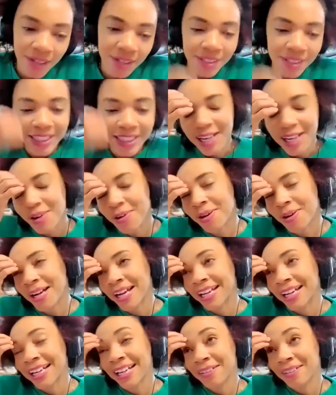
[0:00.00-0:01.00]
like
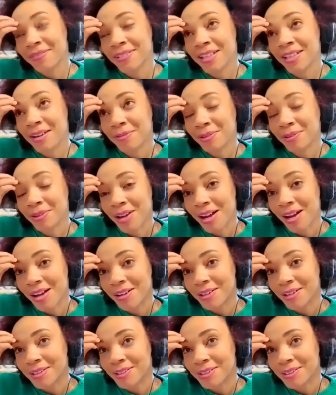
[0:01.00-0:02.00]
okay, I have several
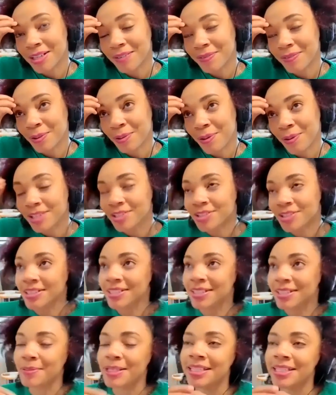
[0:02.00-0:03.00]
uh, several questions.
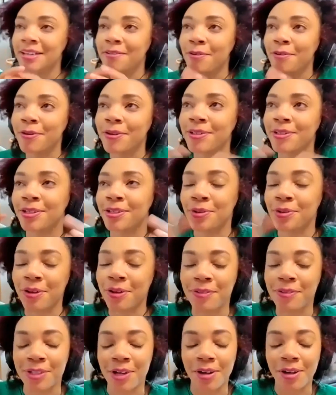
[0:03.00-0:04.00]
Let me stay focused on toy
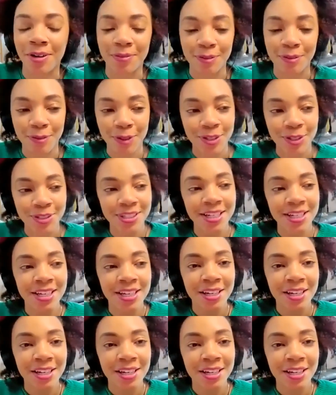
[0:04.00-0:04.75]
photography first.